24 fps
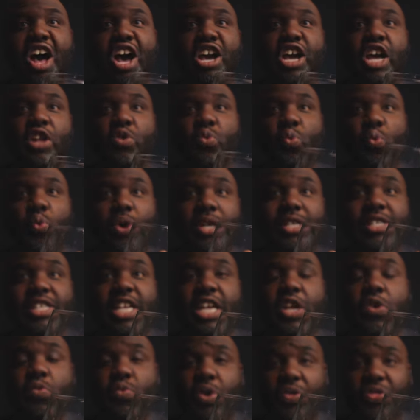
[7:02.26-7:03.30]
a good
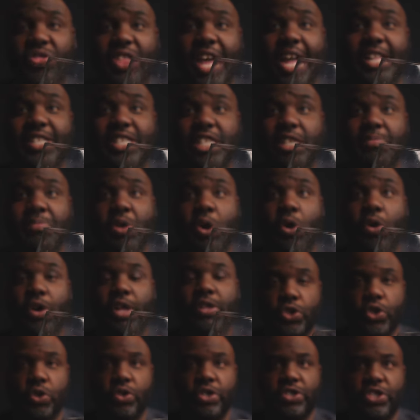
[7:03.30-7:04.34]
whiskey with that smoke.
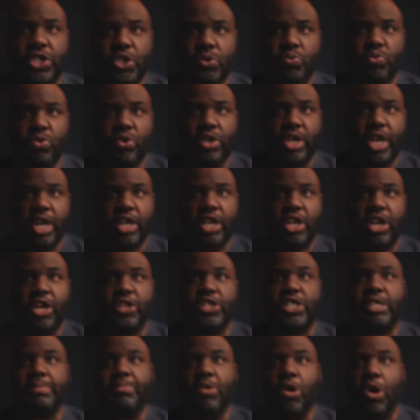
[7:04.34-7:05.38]
And so this is really a
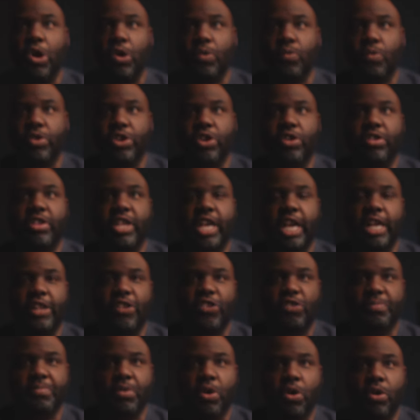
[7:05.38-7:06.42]
good smoke when you need
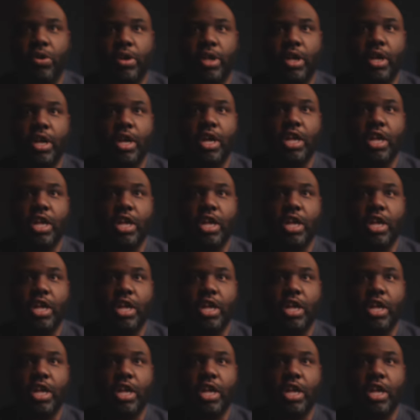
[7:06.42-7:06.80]
to smoke.